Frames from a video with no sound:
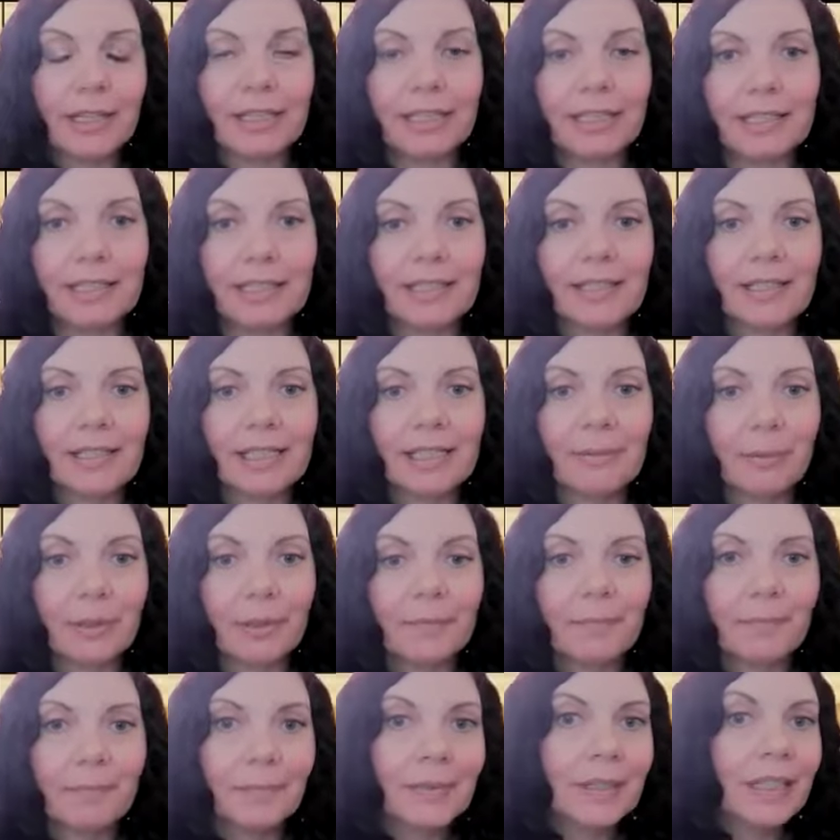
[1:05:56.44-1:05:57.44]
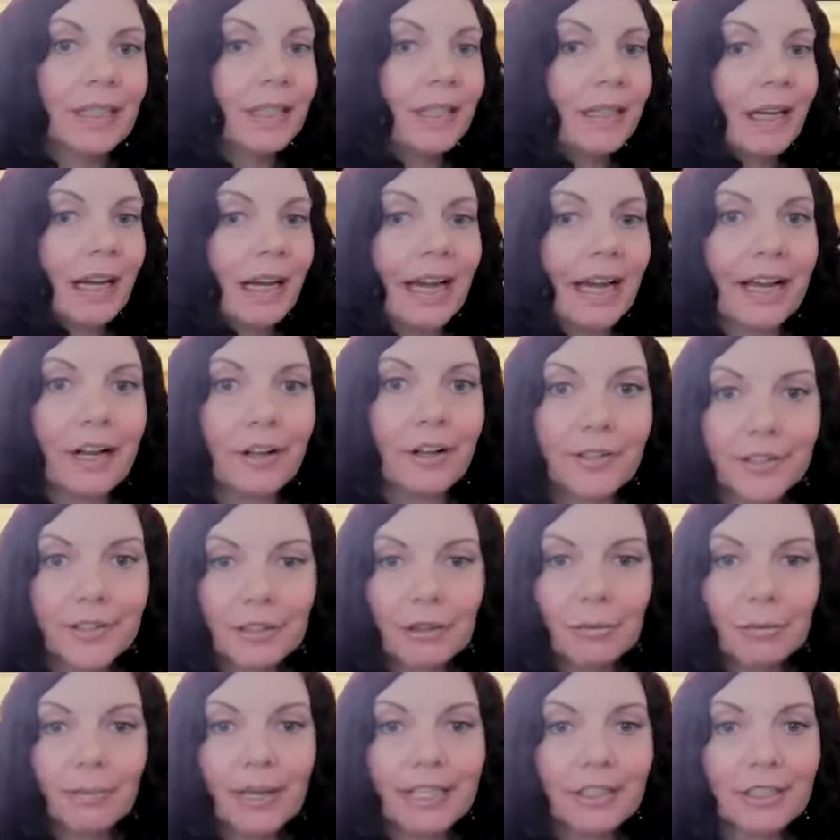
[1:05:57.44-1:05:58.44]
I'm not going to sleep. I
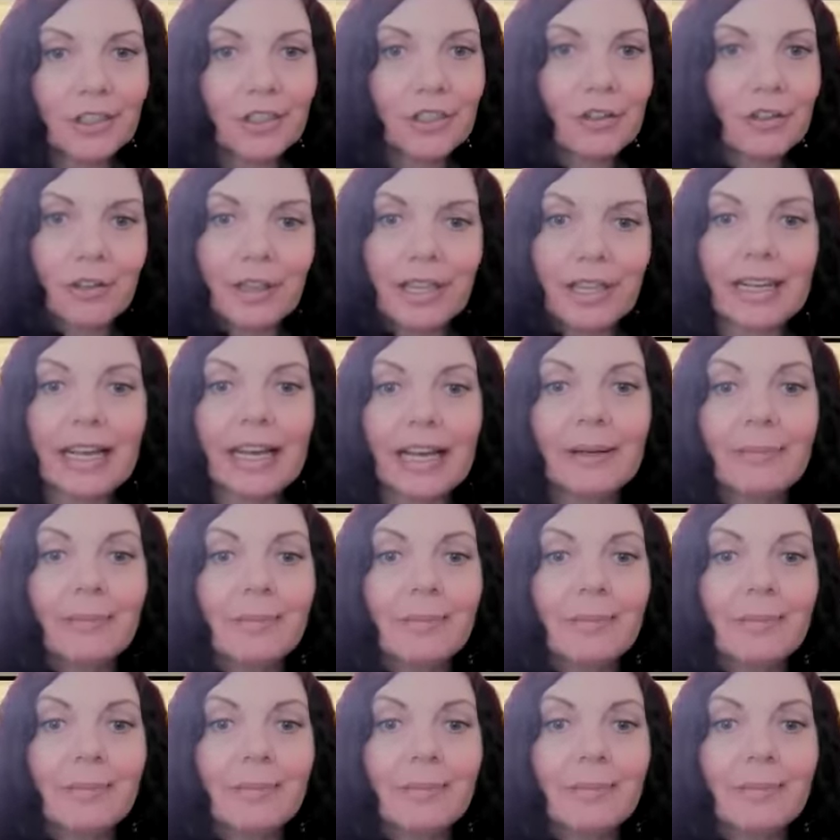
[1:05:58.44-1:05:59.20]
also make sure that